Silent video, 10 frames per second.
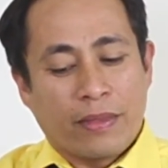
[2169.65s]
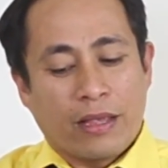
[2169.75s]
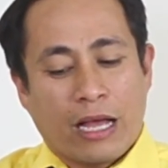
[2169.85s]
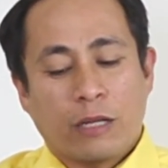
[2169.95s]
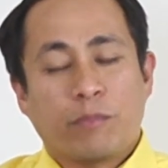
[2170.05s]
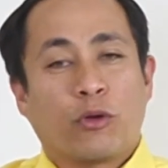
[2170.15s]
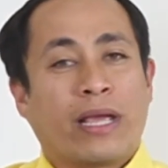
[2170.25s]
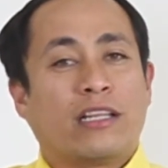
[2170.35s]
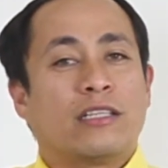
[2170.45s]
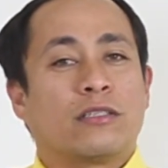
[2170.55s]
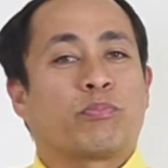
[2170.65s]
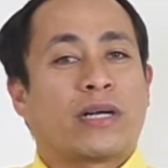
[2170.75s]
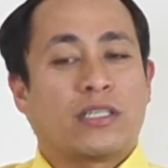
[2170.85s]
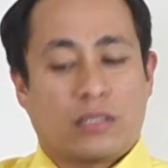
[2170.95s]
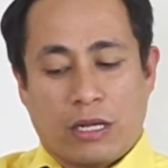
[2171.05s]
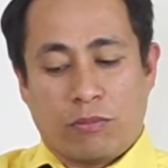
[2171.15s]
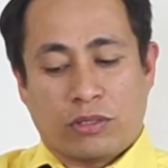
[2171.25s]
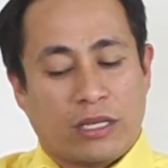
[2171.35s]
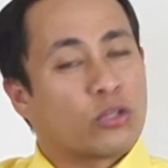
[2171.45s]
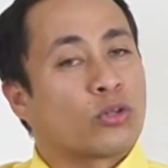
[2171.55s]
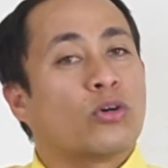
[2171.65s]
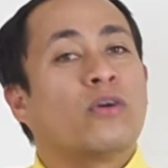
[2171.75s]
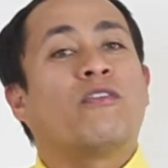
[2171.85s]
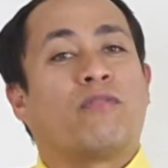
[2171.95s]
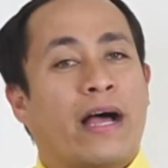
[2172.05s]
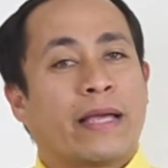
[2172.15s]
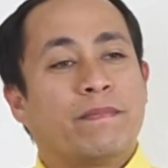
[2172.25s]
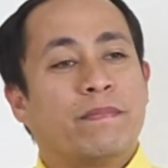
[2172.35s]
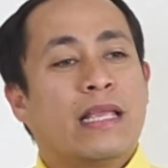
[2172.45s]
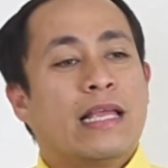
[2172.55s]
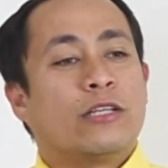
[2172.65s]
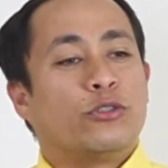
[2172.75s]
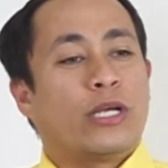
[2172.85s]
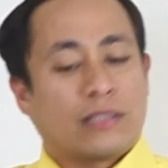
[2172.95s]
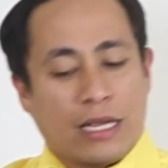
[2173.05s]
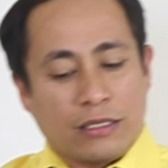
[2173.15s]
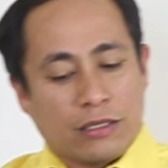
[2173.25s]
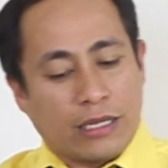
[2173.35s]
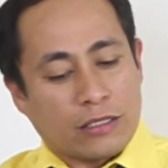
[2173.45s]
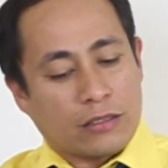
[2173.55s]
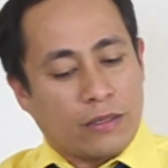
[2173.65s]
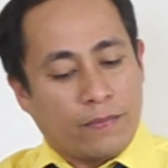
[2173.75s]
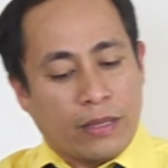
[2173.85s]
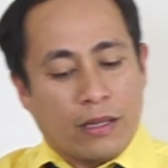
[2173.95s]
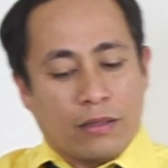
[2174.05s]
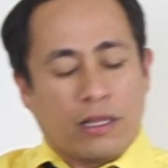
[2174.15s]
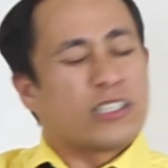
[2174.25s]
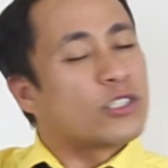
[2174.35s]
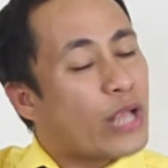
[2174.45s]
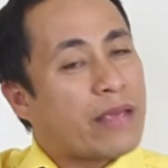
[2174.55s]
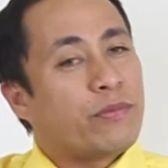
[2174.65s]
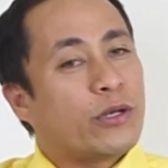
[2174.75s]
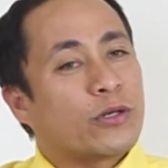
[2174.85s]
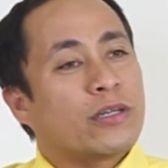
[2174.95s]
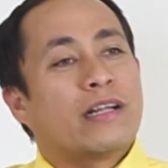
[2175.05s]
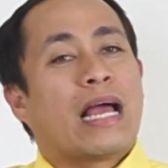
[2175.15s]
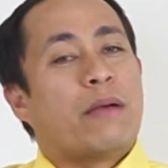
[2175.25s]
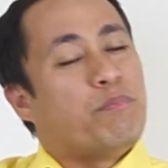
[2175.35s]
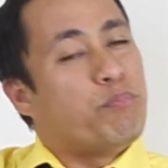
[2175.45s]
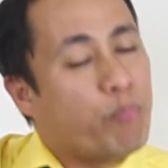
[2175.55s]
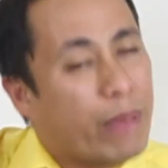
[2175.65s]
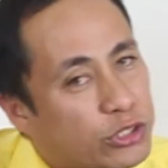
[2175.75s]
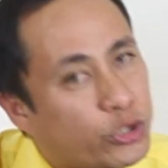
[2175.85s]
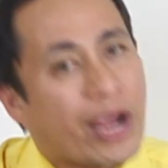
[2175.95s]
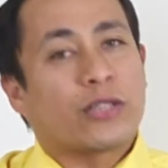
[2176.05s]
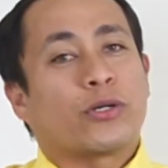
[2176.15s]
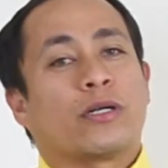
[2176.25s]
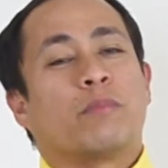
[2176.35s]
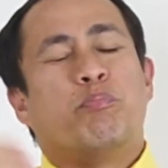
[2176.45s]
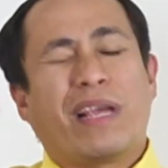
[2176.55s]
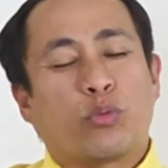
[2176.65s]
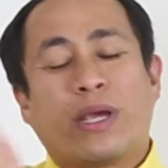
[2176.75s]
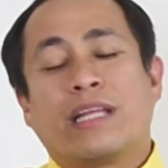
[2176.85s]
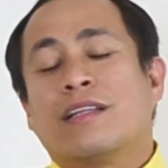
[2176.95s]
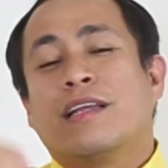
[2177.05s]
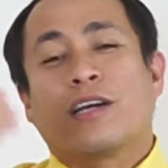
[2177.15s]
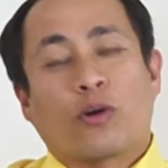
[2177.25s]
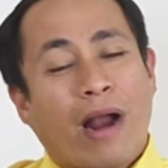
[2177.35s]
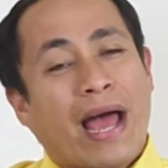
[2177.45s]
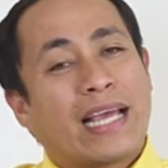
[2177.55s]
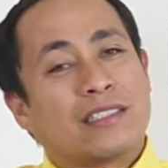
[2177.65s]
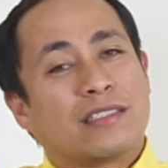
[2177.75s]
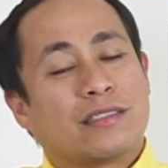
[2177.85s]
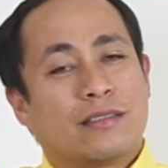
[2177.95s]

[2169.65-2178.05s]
And if you read in 1 Timothy 2:5, Jesus is the Savior mediator between Christ